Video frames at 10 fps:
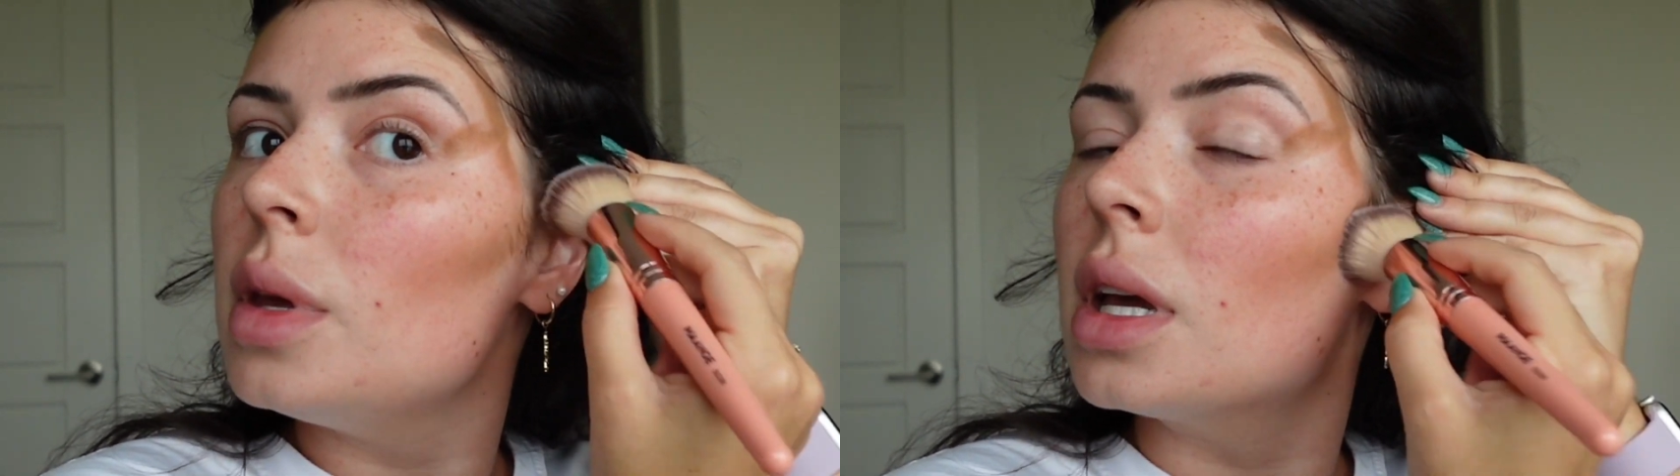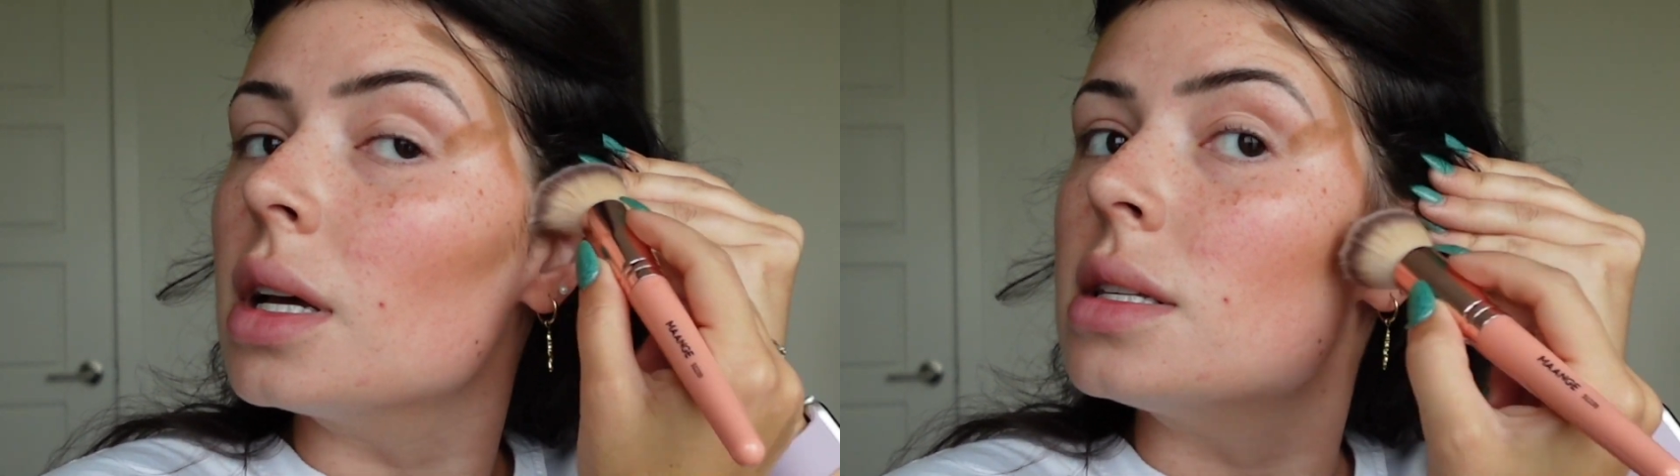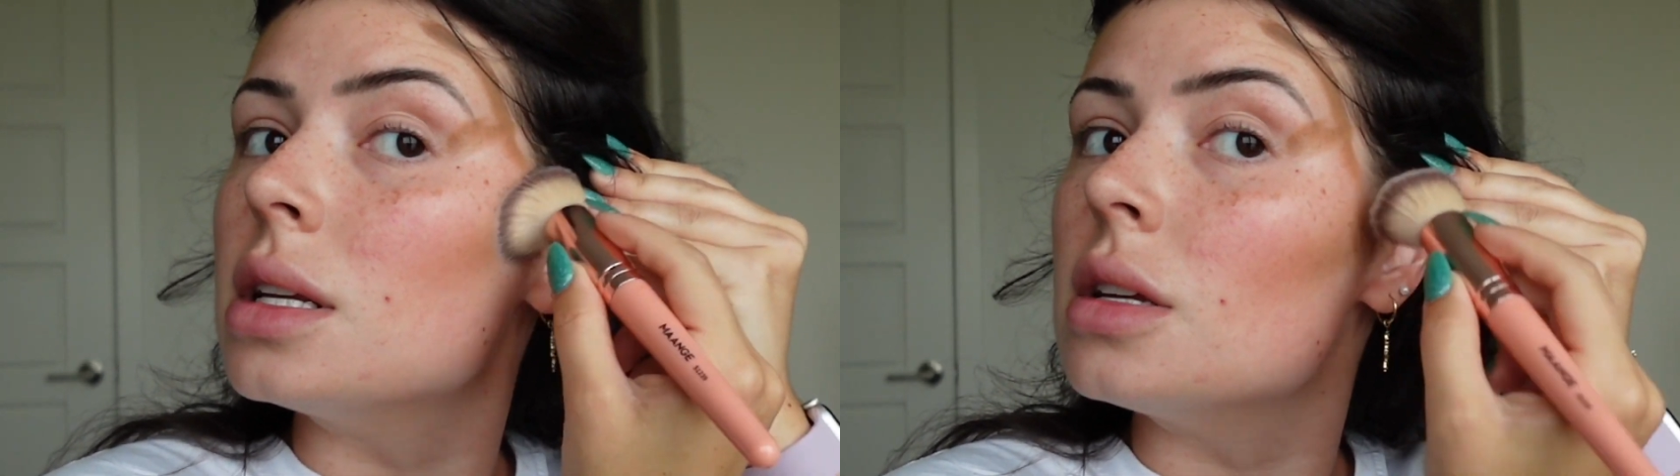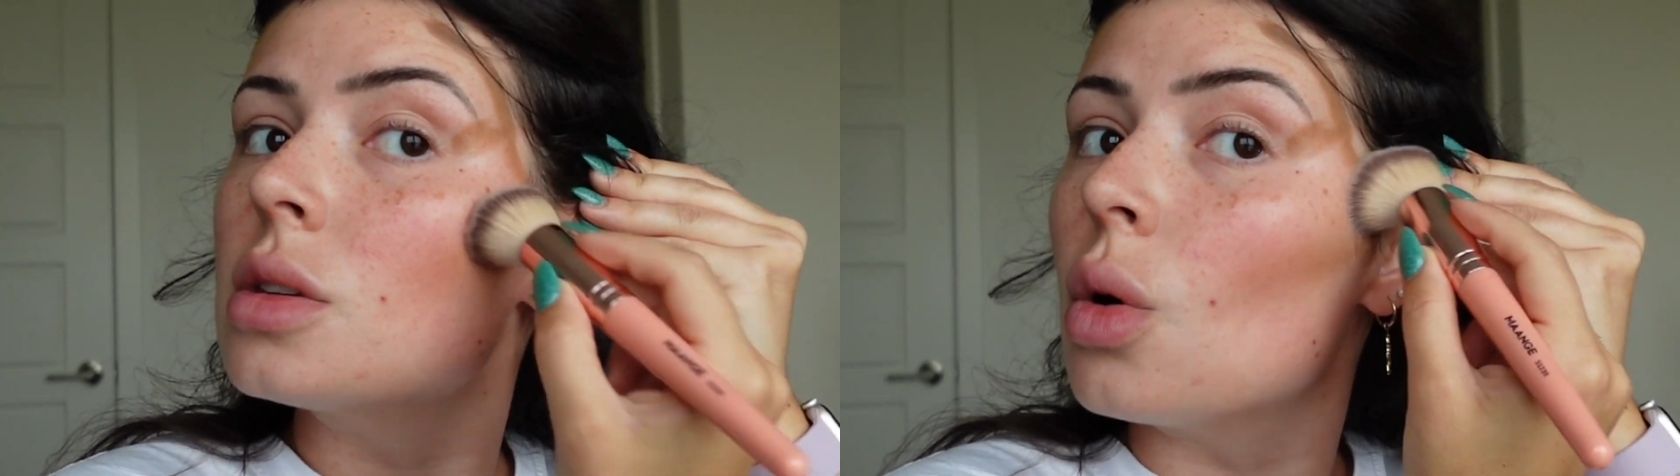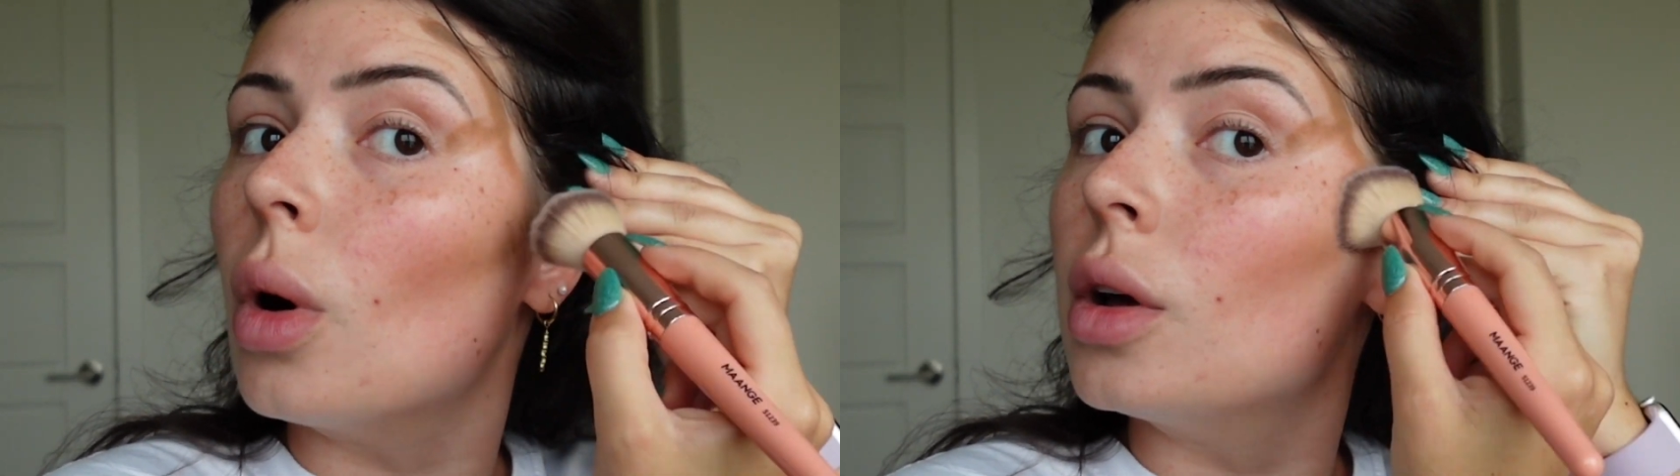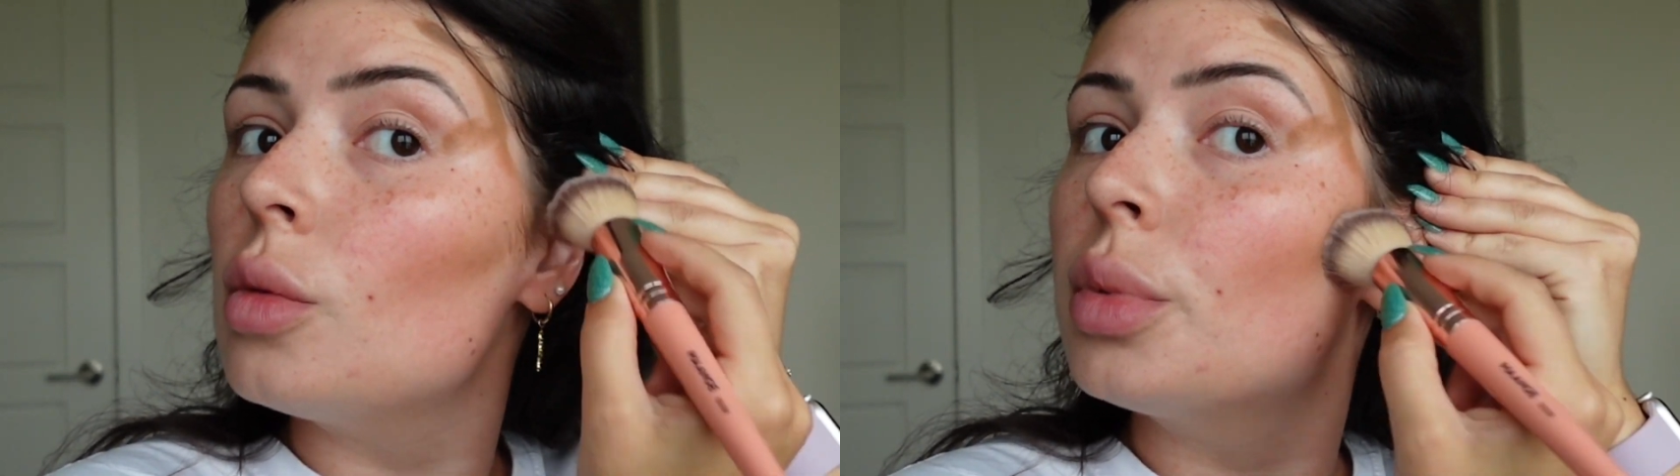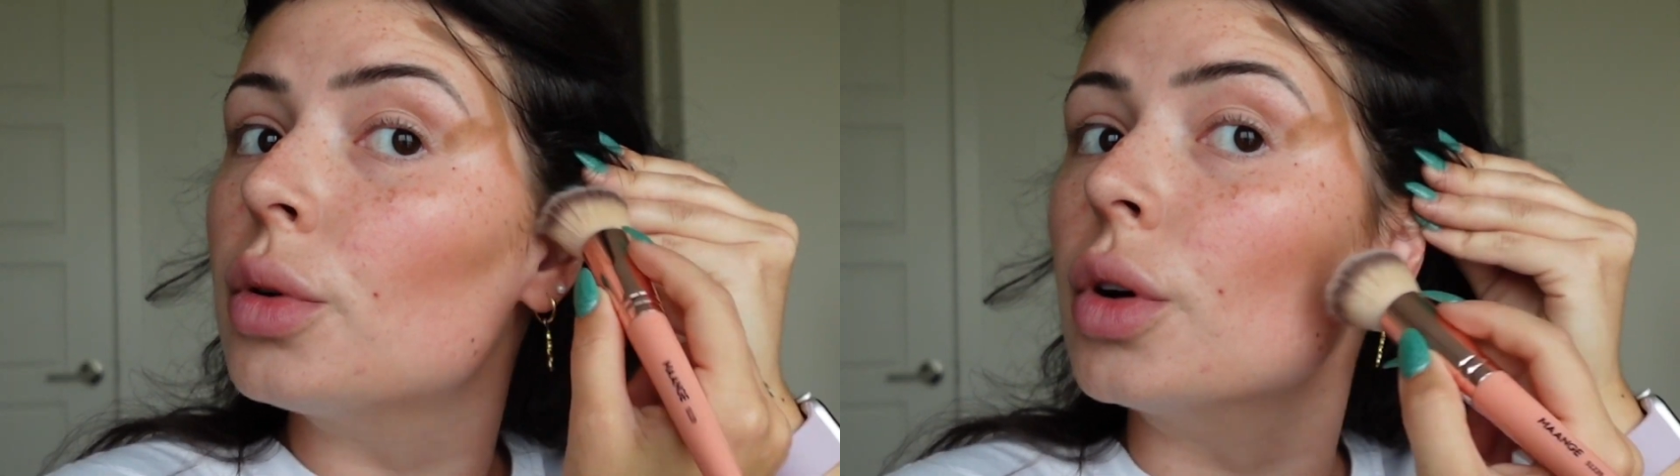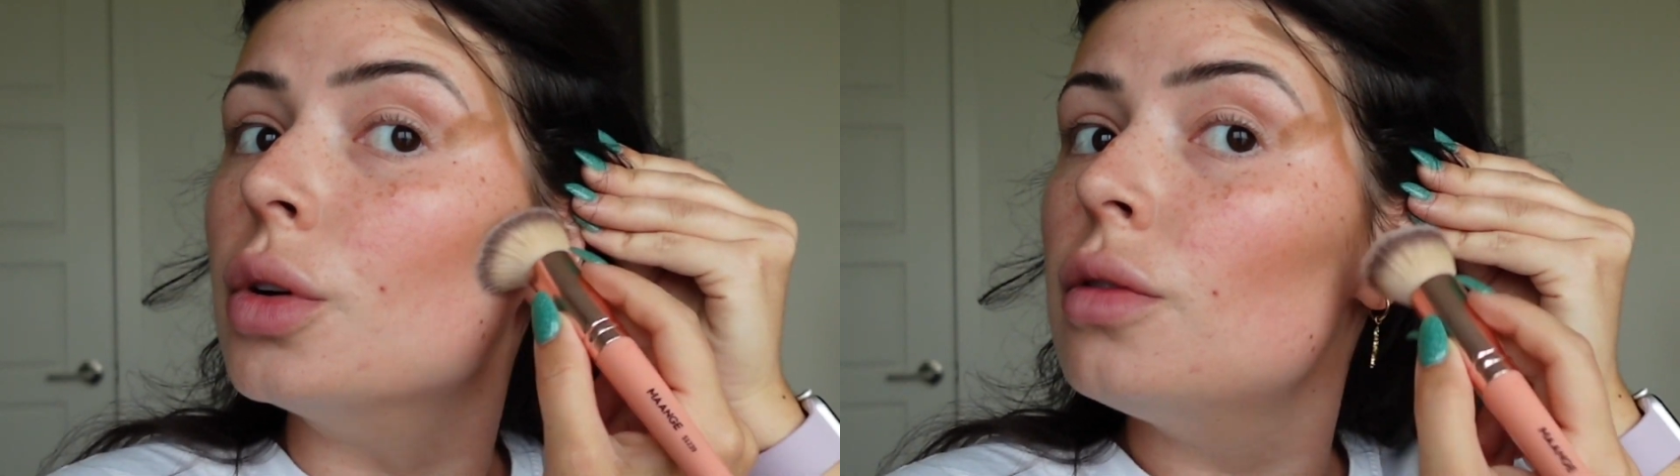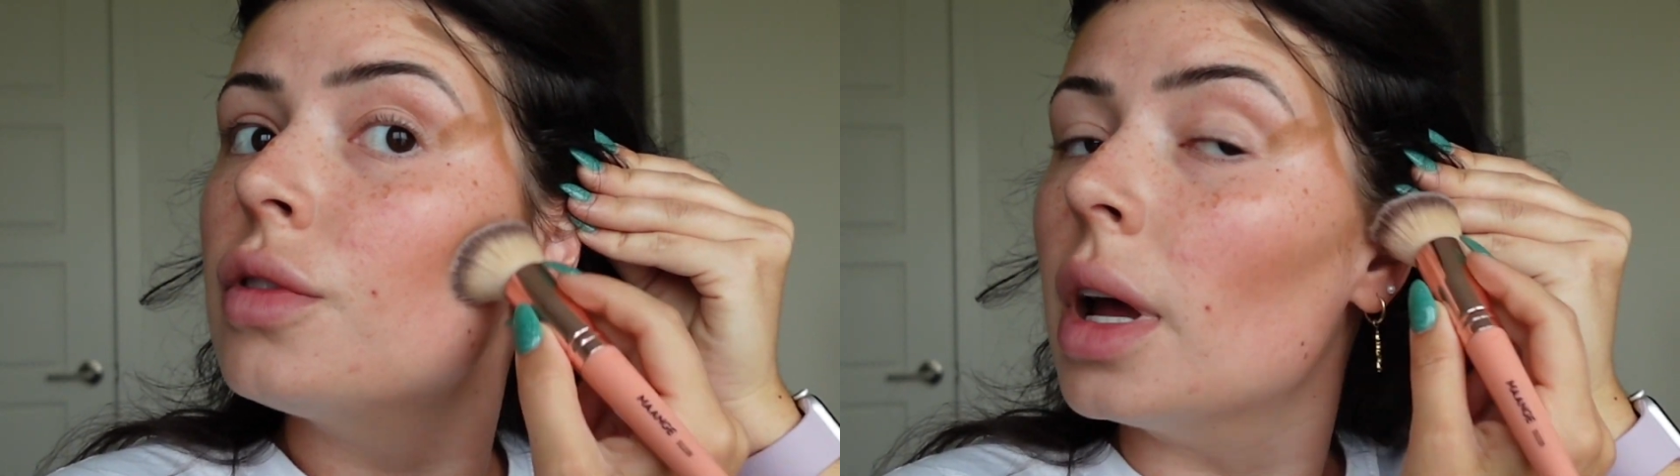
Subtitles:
because it is oil proof